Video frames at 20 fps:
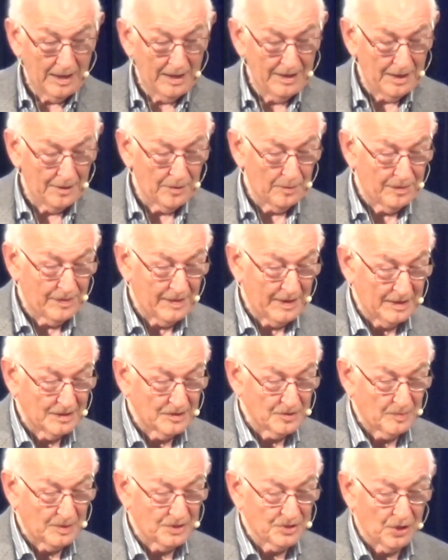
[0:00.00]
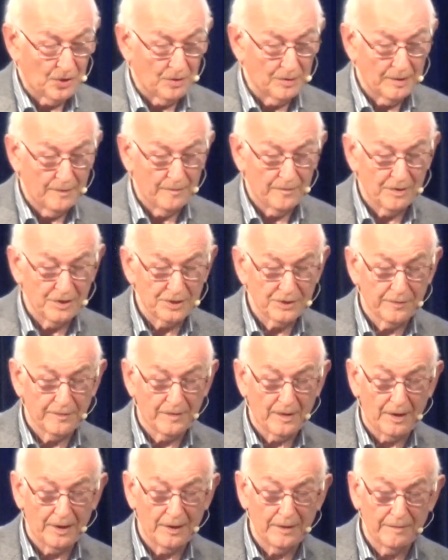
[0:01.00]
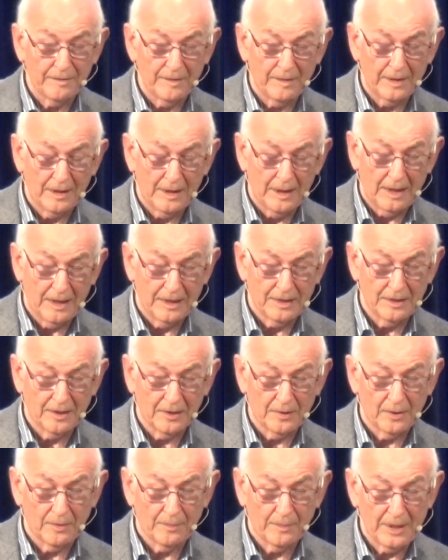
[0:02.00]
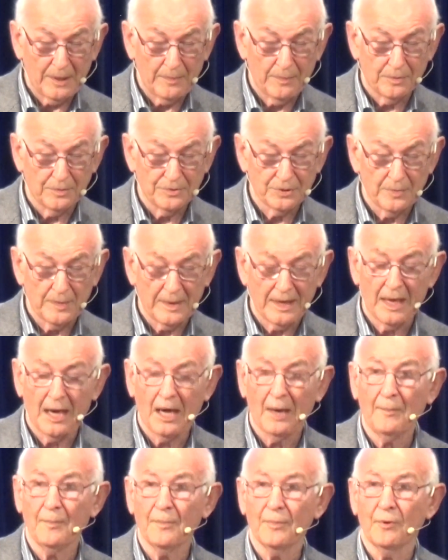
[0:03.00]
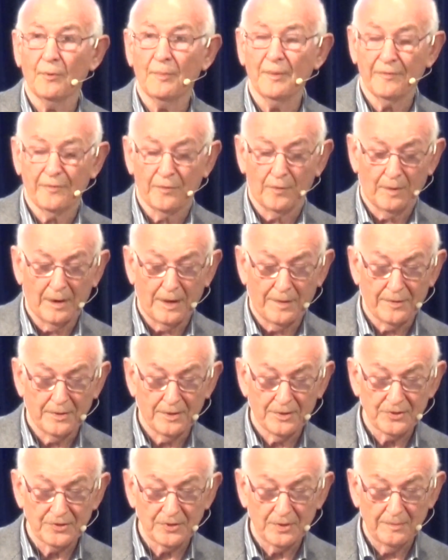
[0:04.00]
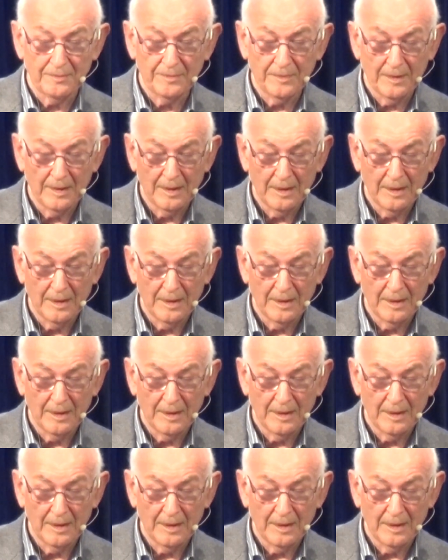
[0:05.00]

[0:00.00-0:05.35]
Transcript: Another thing is we're told in verse 5, younger people to be humble before others,